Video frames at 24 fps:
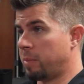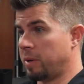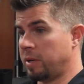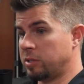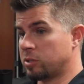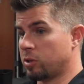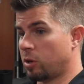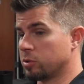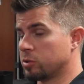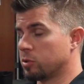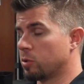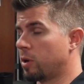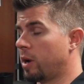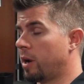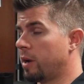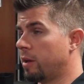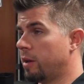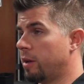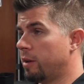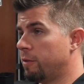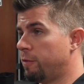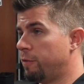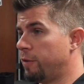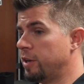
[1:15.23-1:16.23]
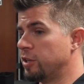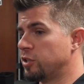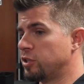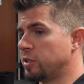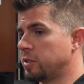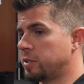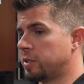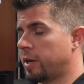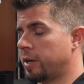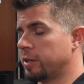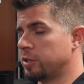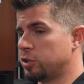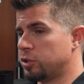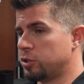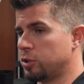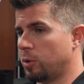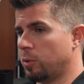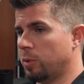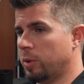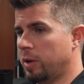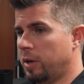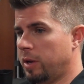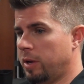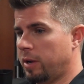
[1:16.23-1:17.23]
but he's also got a finishing touch,
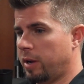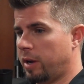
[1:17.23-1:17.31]
so